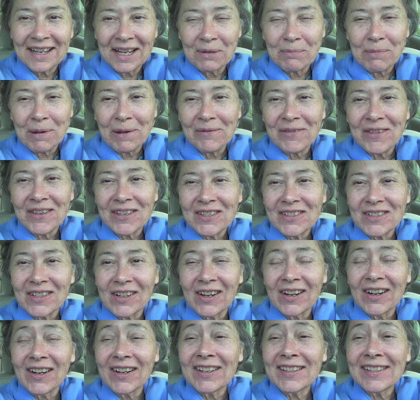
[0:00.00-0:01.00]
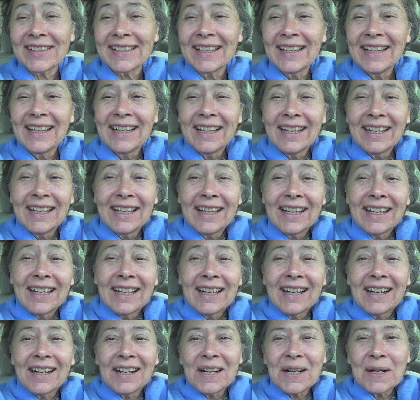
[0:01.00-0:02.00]
I'm of the stars.
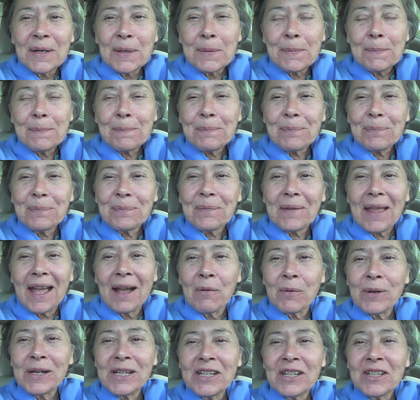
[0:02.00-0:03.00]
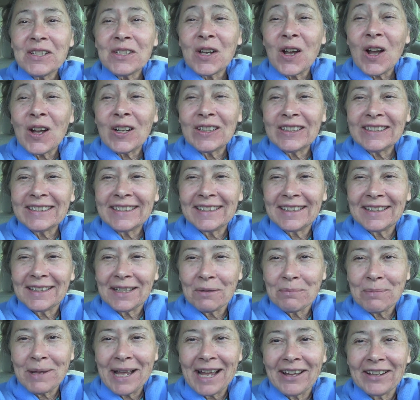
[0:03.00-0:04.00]
Um, I wanted to talk a
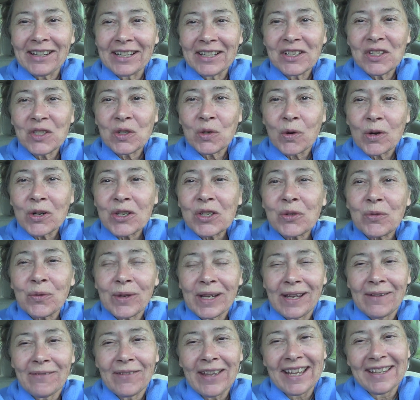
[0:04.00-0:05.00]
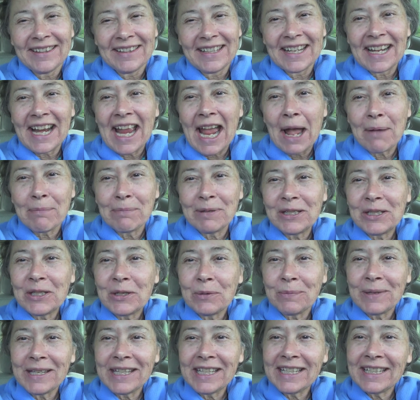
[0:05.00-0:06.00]
little about a sorcery event that happened
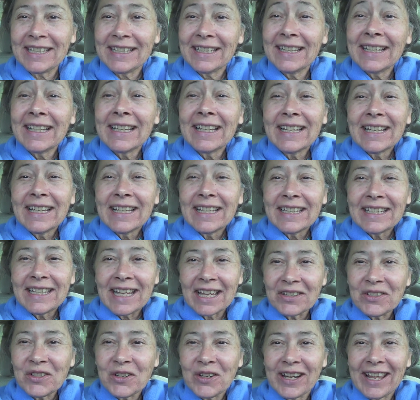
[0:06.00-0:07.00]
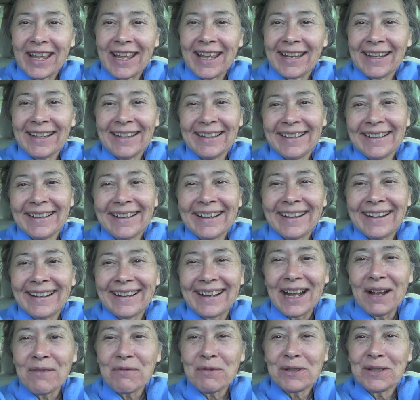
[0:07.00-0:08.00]
to me yesterday.
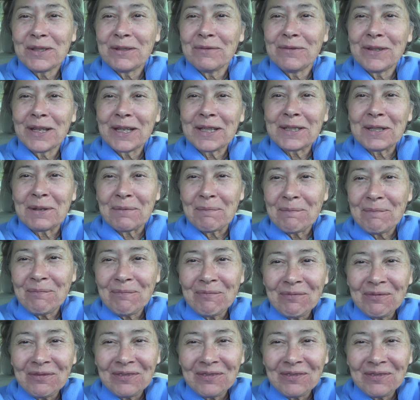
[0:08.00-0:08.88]
I was the victim.